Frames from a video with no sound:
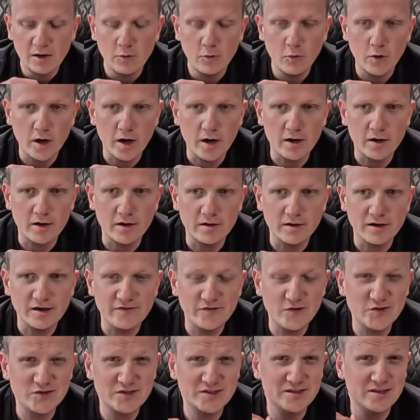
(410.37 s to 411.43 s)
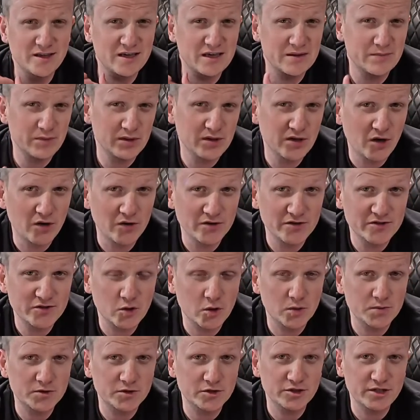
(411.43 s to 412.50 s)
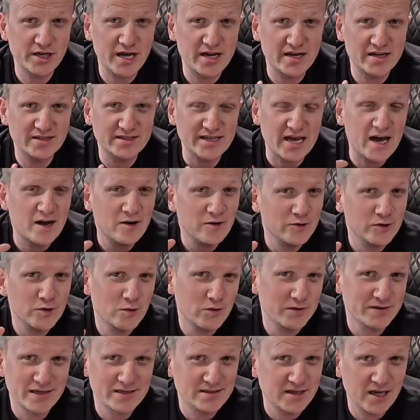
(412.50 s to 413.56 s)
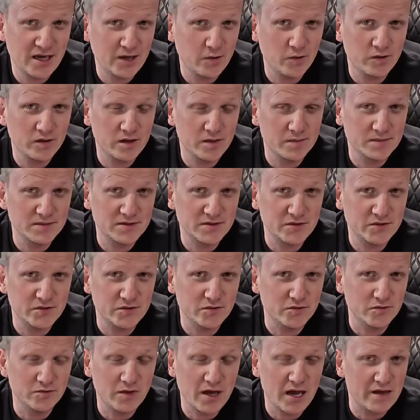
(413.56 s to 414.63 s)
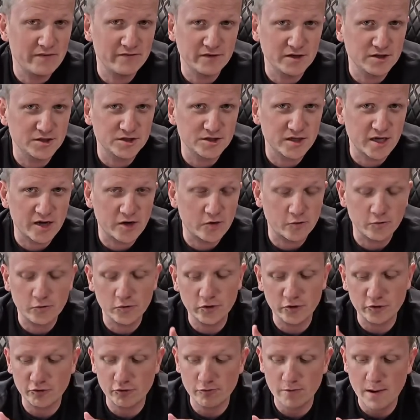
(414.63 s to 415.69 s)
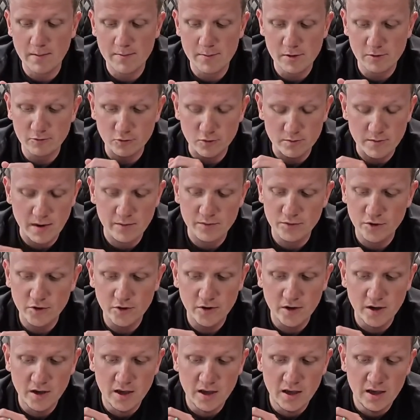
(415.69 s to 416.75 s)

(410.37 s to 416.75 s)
where if you see like a Begali Sculpture Janus, I don't know what they take with them to Hamvention. I don't really remember.